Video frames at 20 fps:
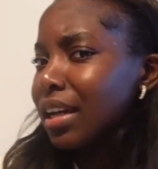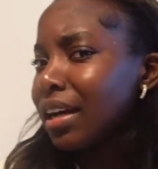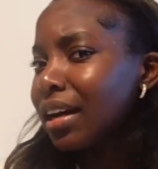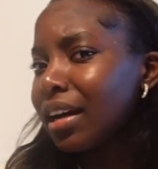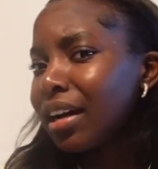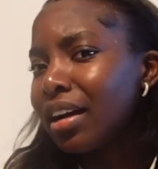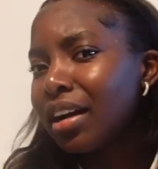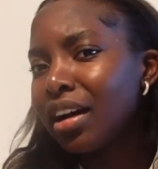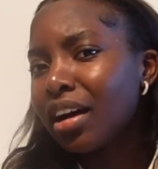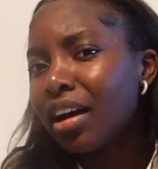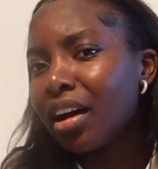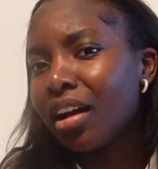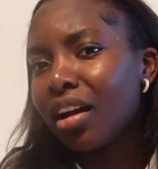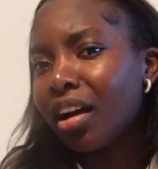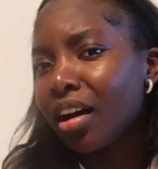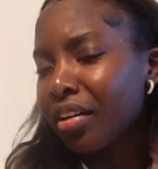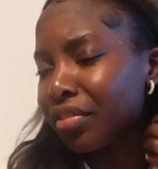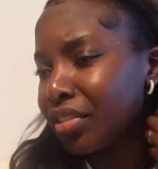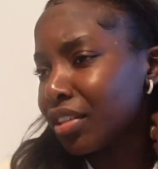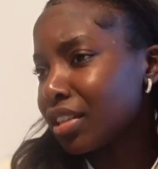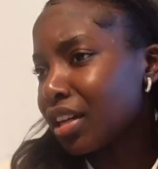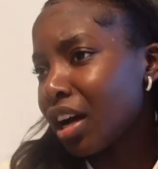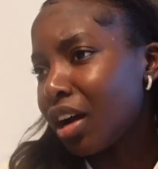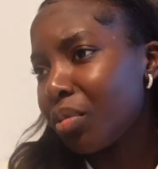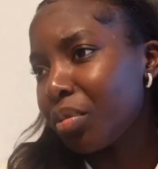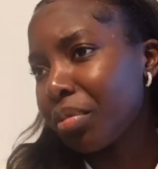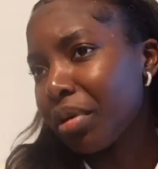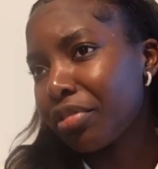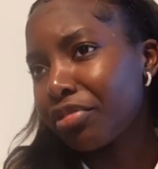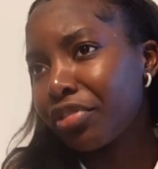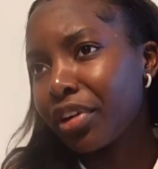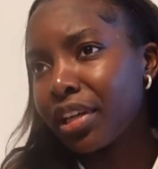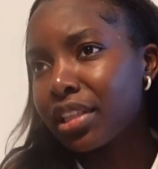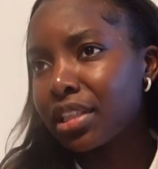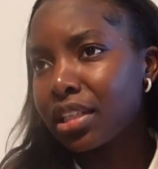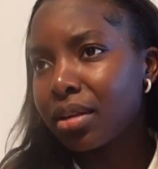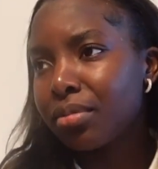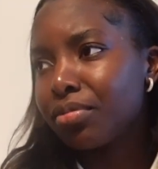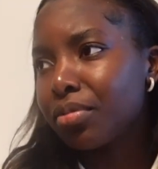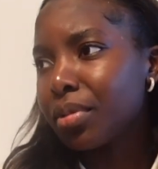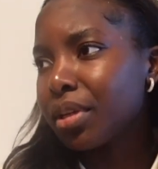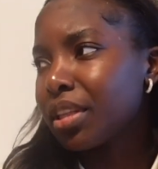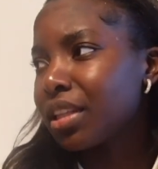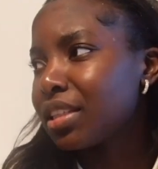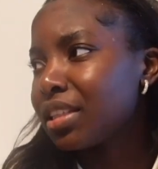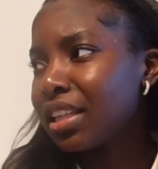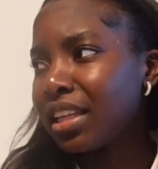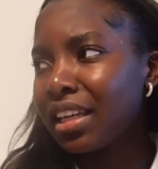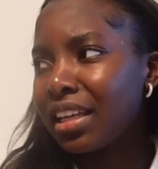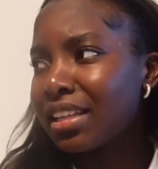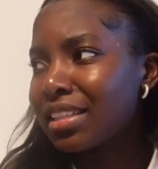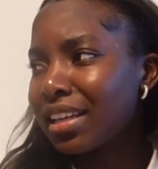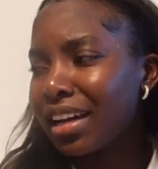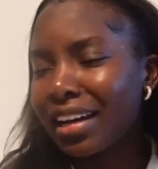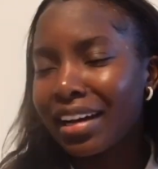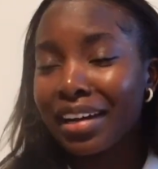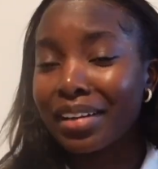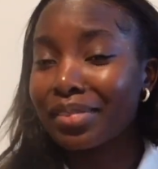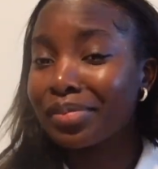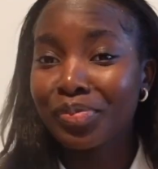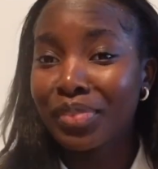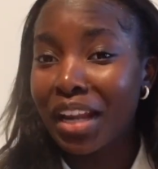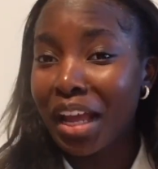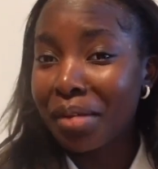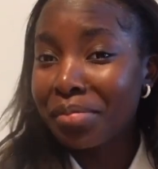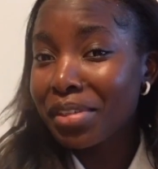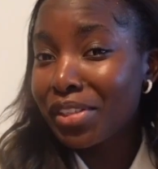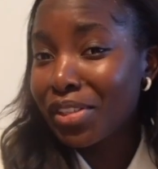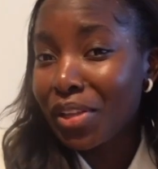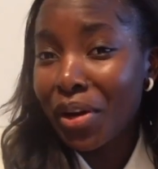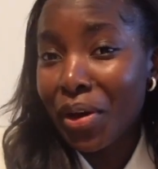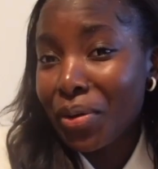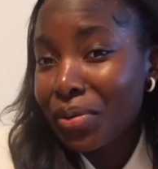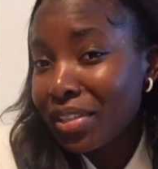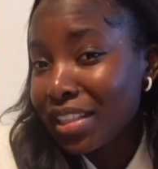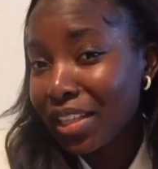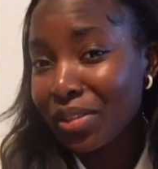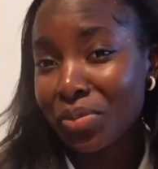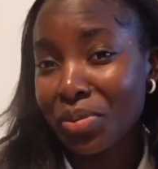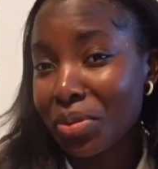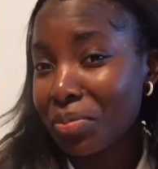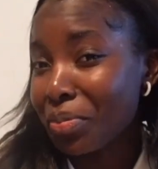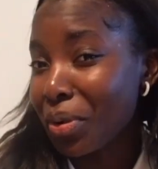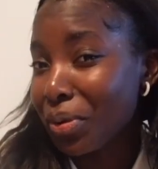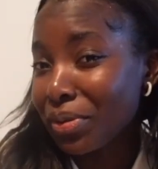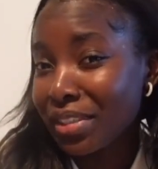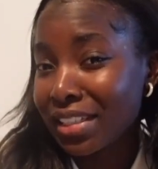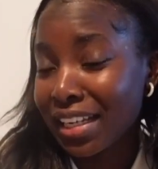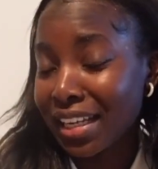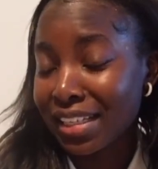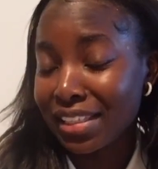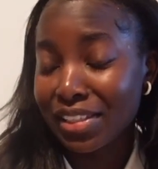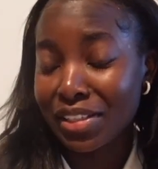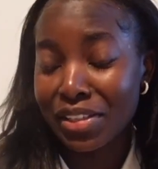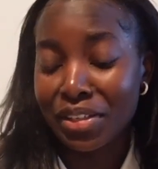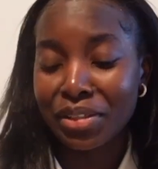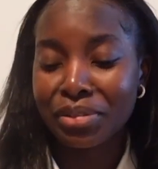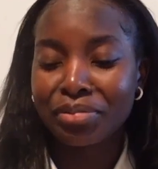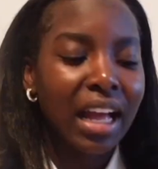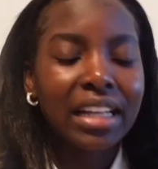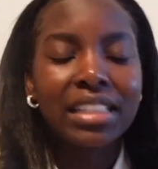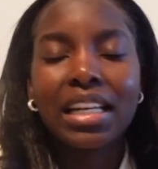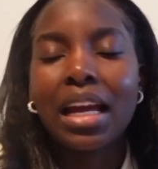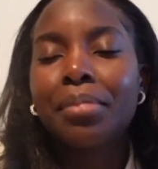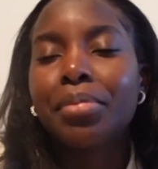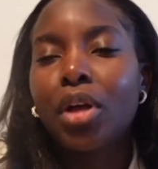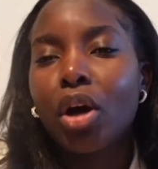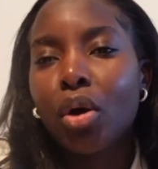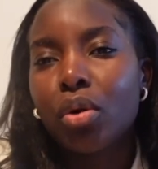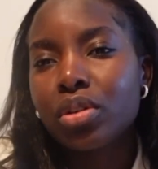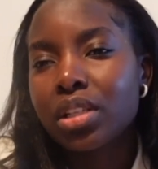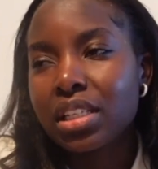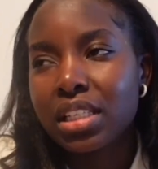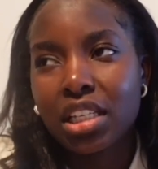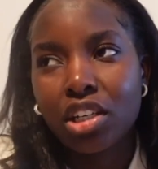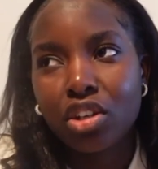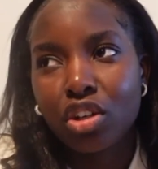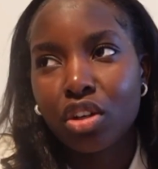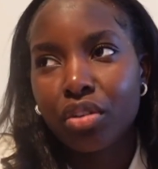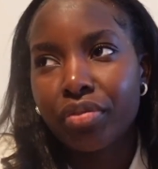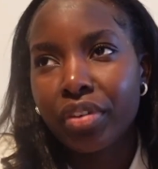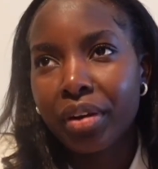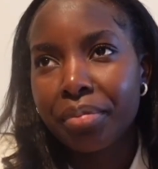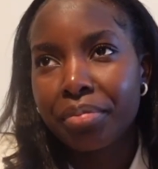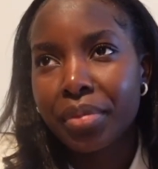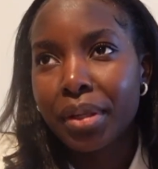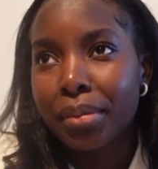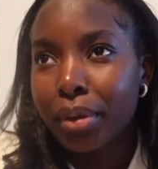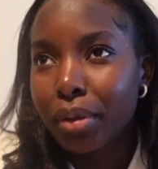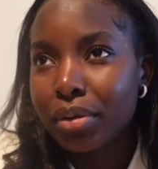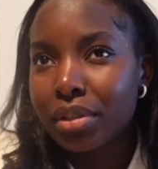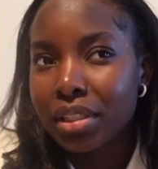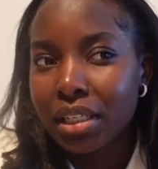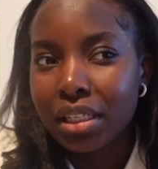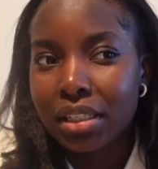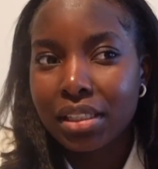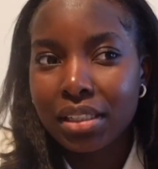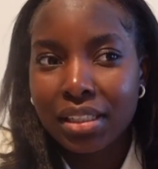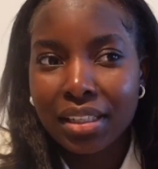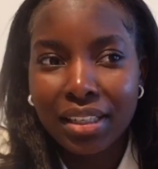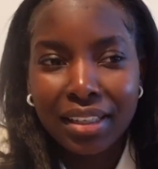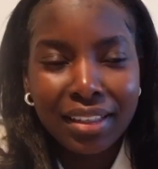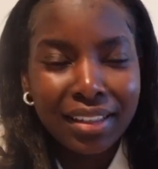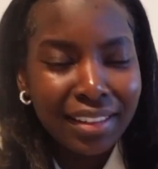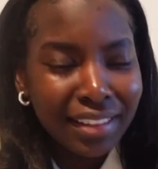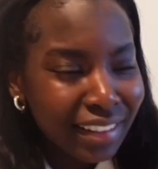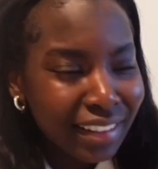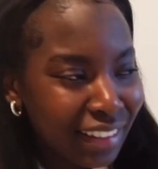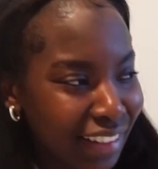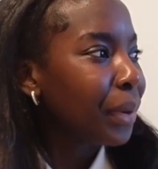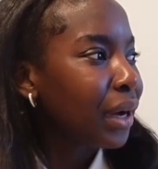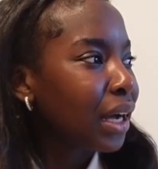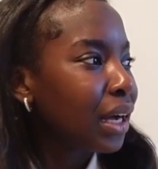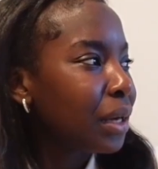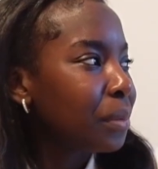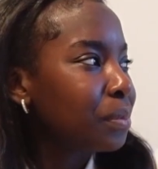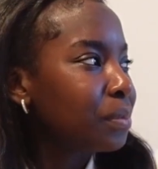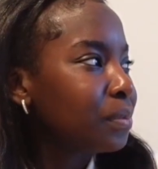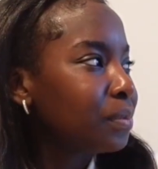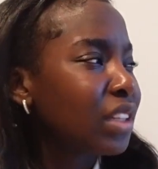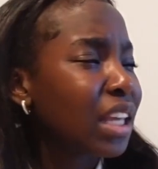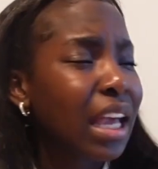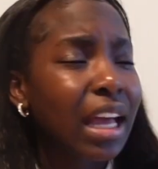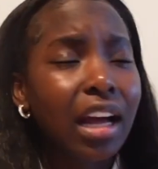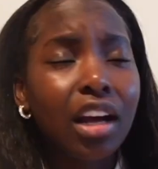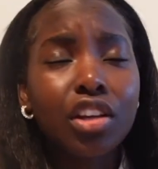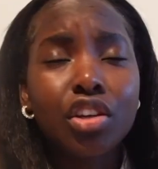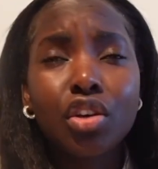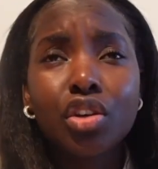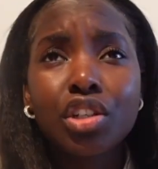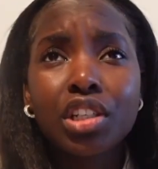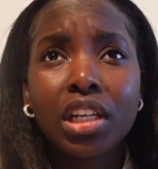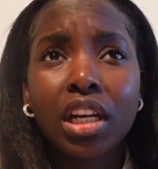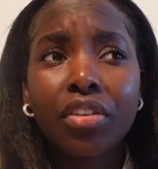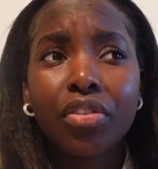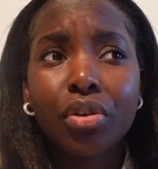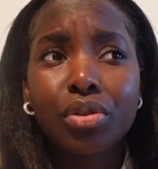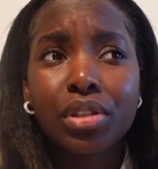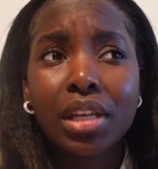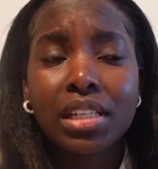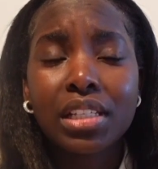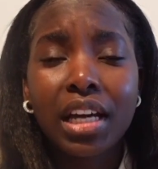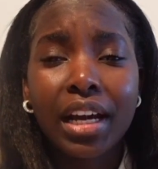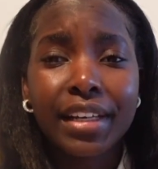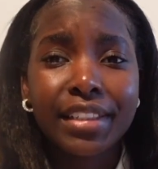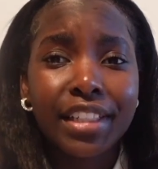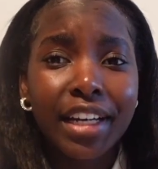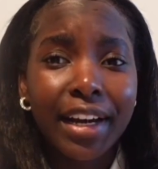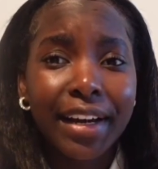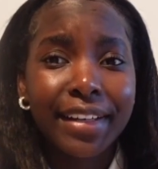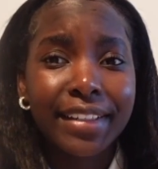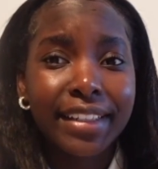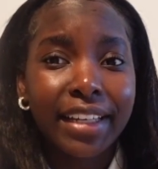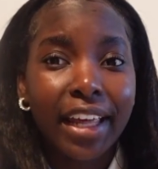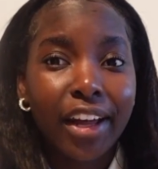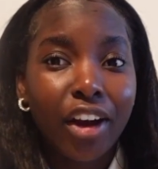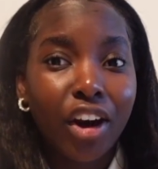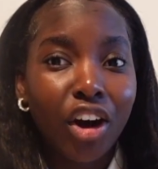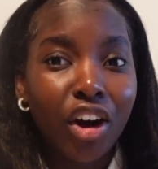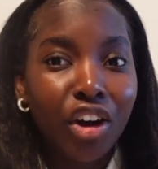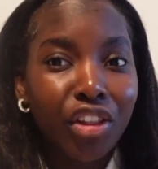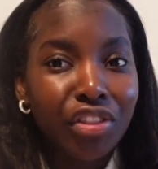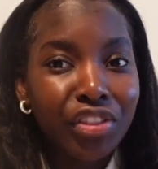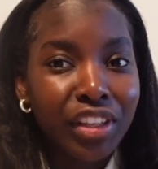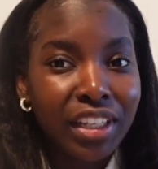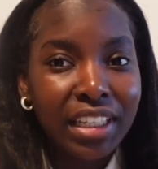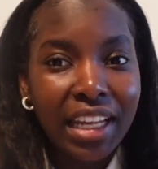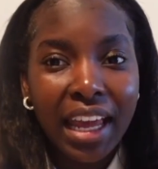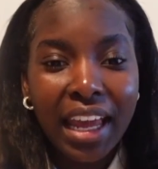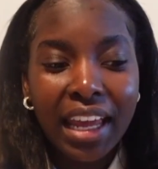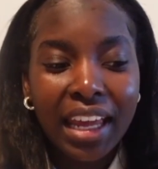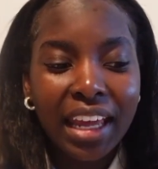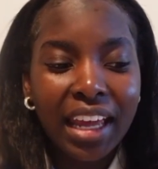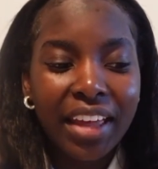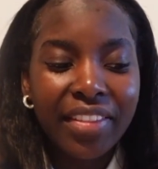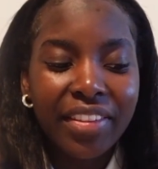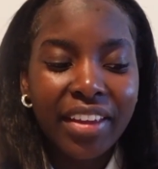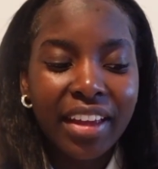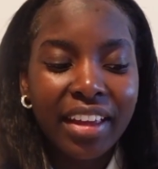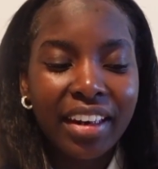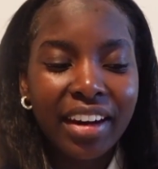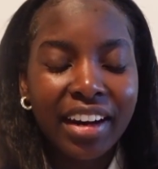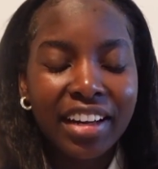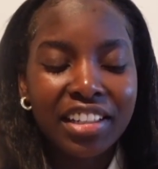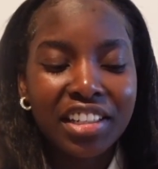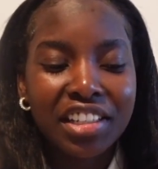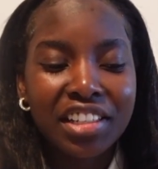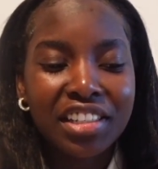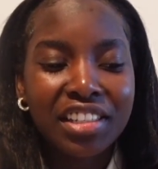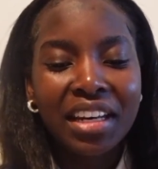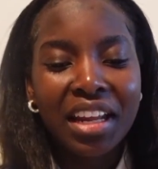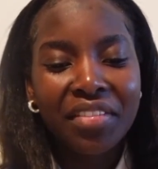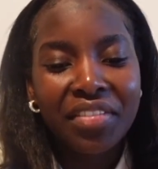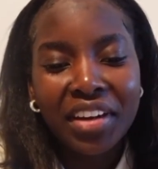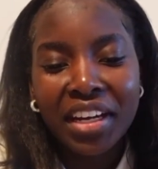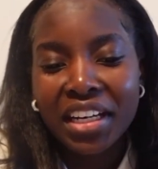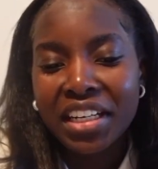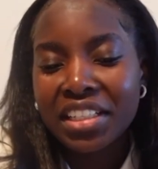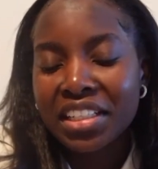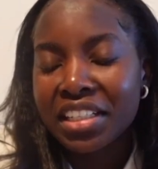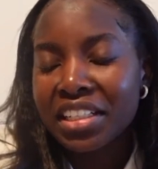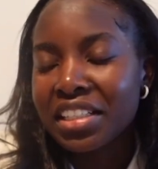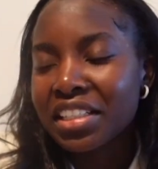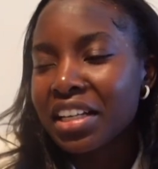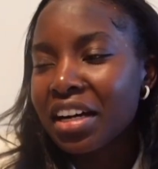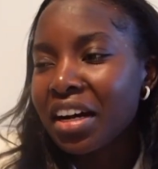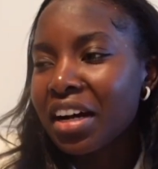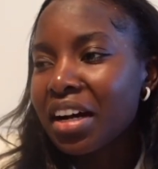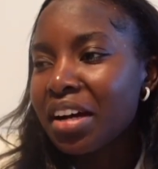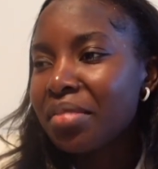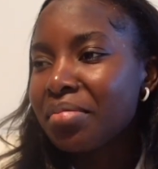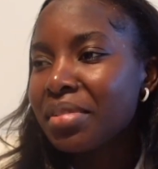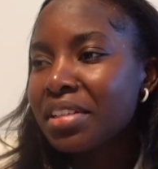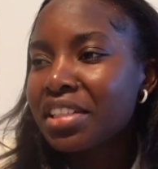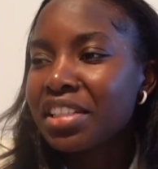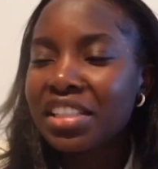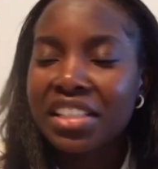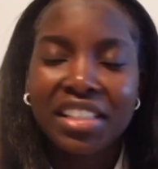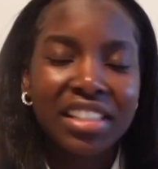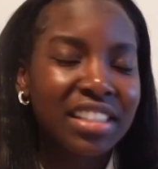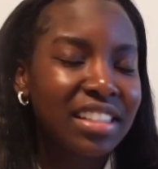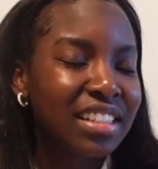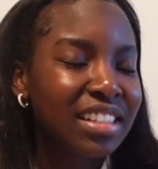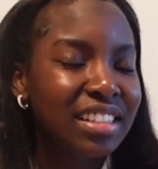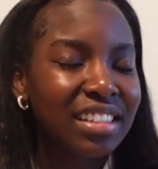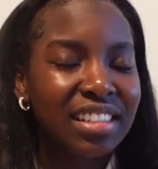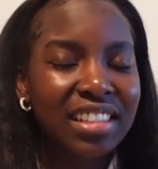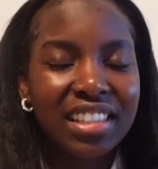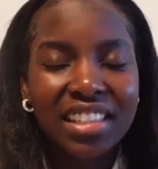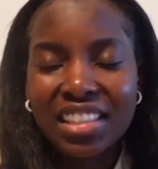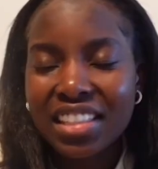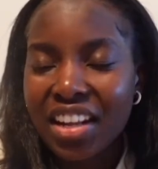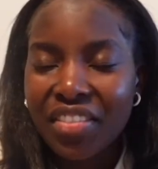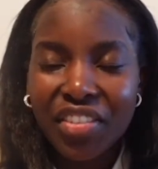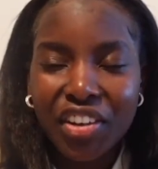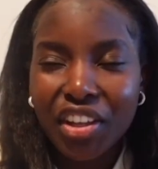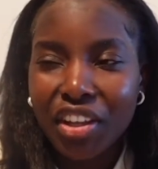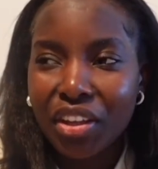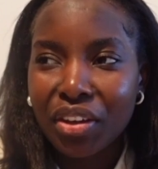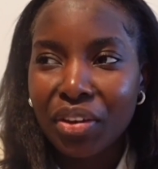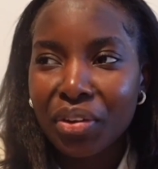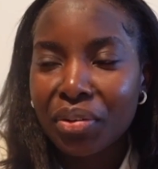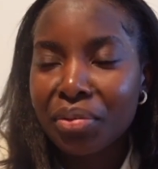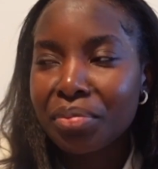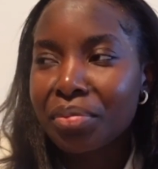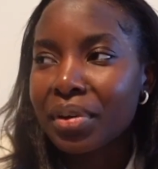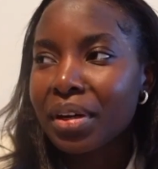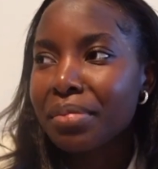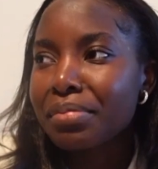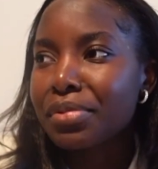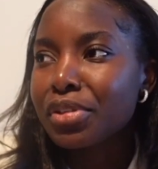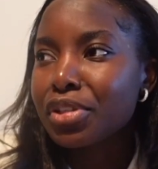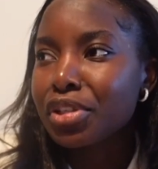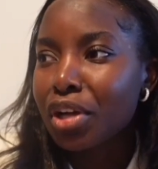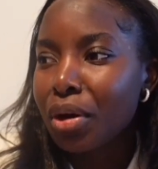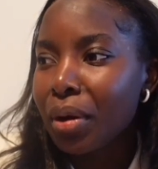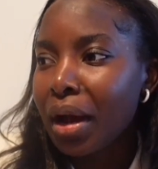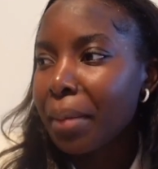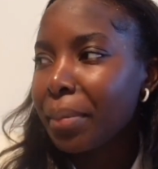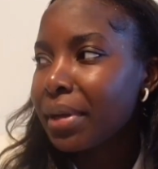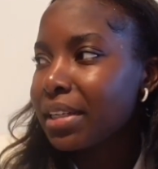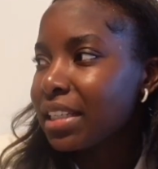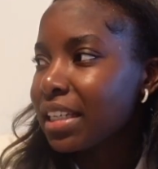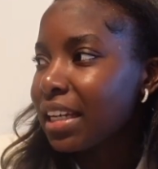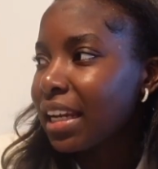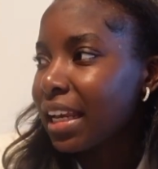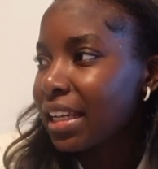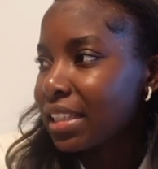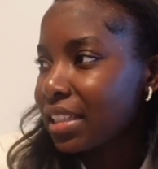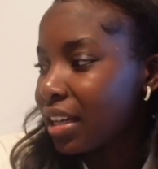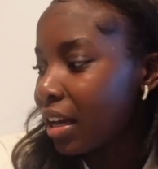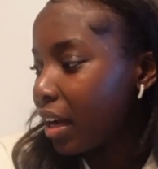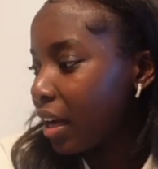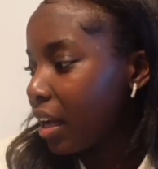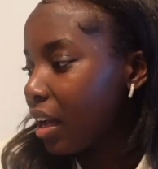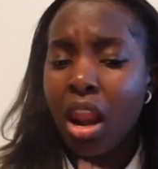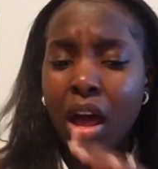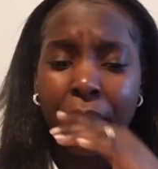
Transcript: Like a lot of the time when my friends come from other cities, like I'm just the hostess with the mostest, you know. Actually, I'm the hostess, I don't know if I'm the mostest. But um yeah, usually on those days I tidy like on the day and then I just never get it done in time. It's just it's just never cute. But I'm so happy I did it last night.